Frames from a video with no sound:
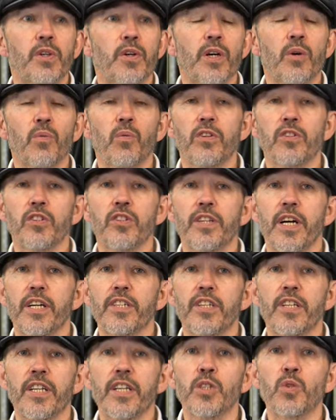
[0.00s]
doing at one
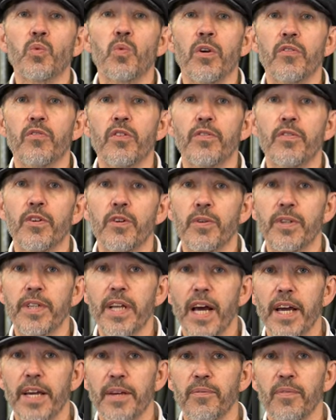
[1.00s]
stage at least one review a
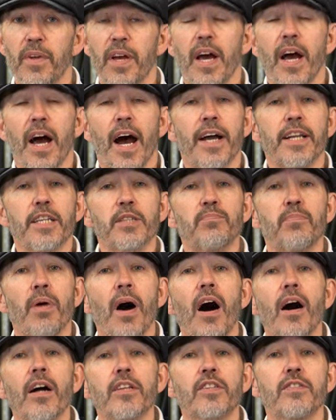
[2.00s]
day. And as
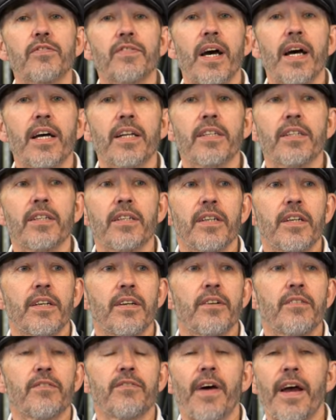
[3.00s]
part of that
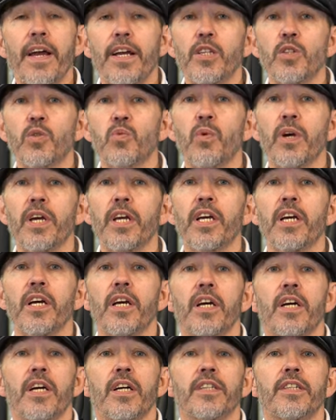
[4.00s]
phase, we
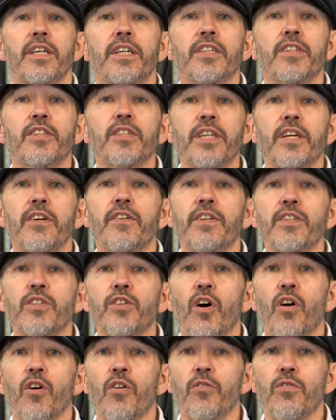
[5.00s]
did a series
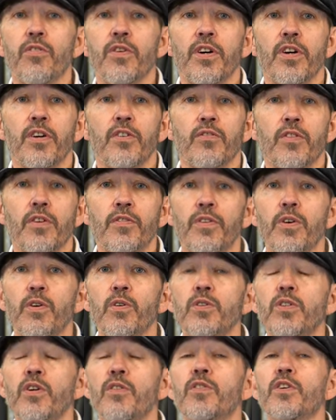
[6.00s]
of
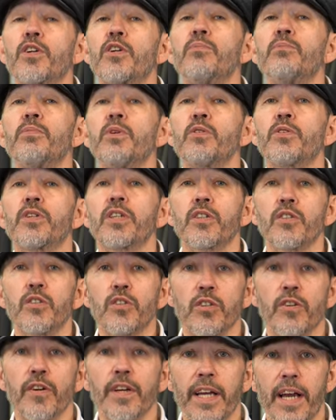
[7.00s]
reviews of commuting and
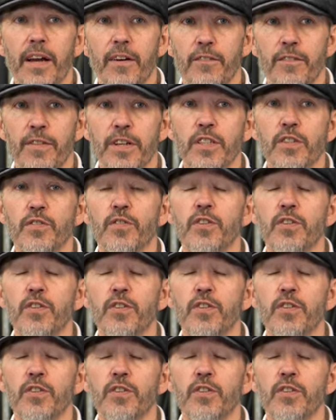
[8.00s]
touring outfits